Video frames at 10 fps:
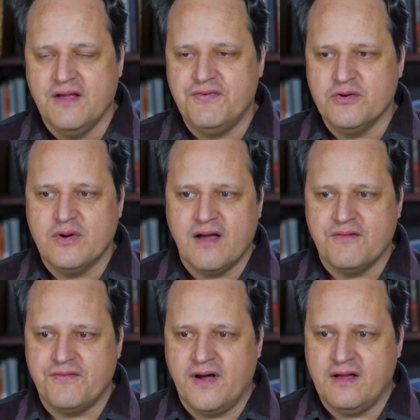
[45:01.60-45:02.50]
If you
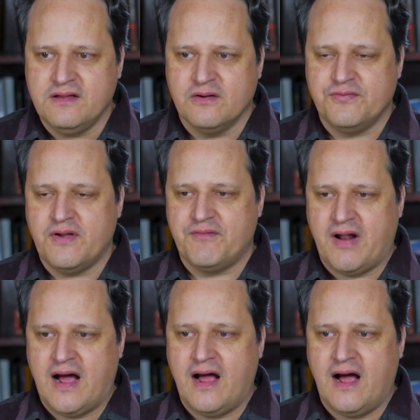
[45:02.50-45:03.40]
have an
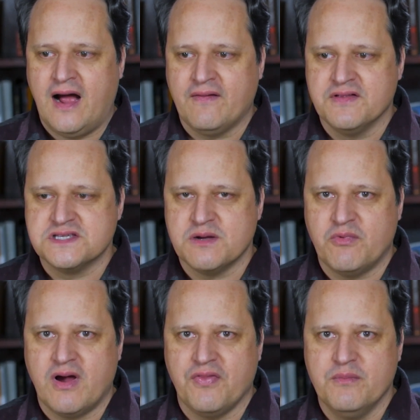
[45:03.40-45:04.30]
island
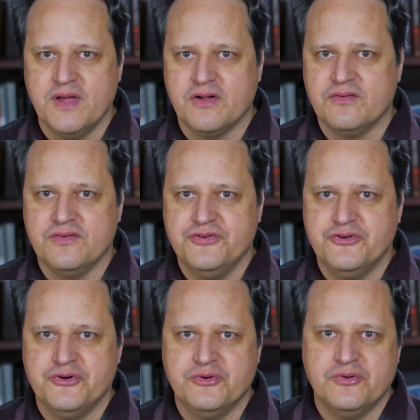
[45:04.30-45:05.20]
somewhere out in the middle,
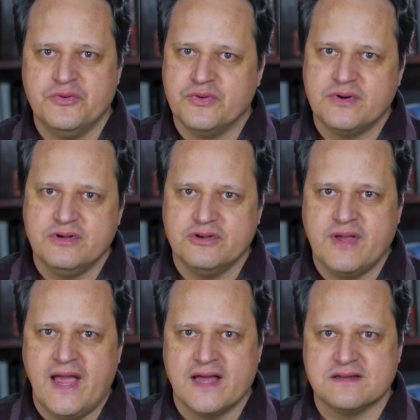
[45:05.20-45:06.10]
you
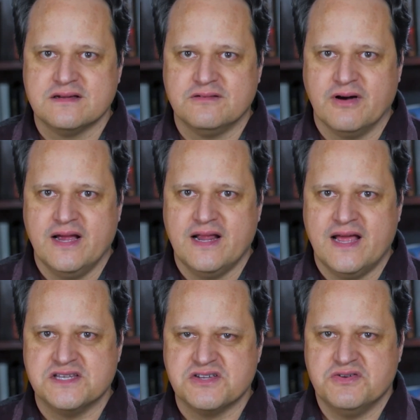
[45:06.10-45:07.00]
can't, right?
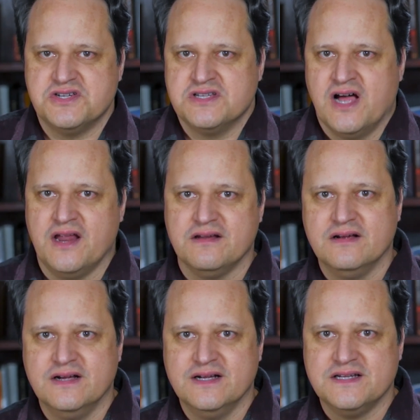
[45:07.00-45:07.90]
And so it's
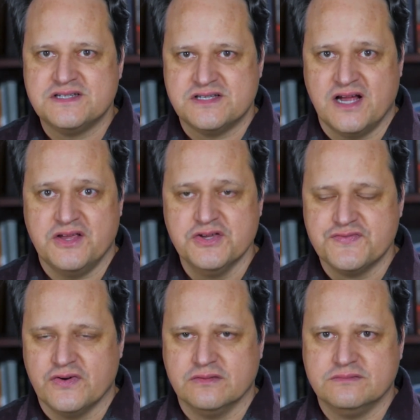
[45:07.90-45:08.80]
not
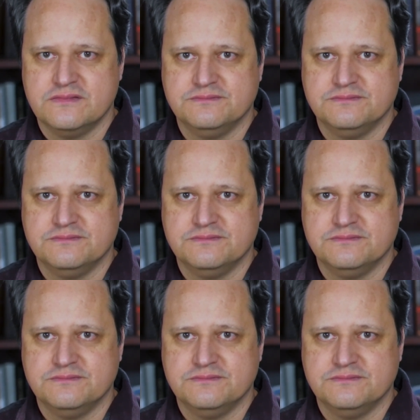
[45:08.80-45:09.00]
useful.